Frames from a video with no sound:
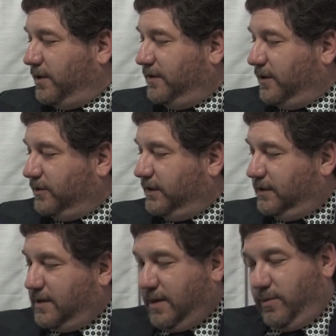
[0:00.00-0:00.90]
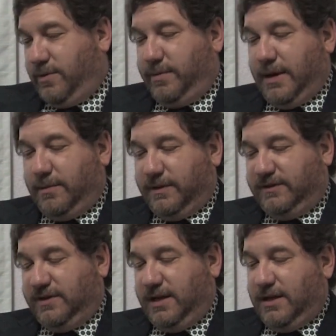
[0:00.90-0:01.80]
to tilt it, I wouldn't be able to
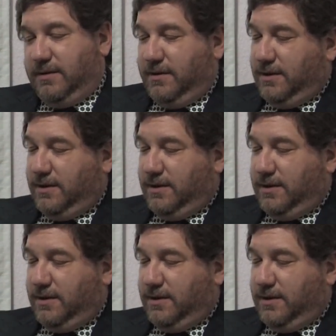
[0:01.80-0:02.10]
see it.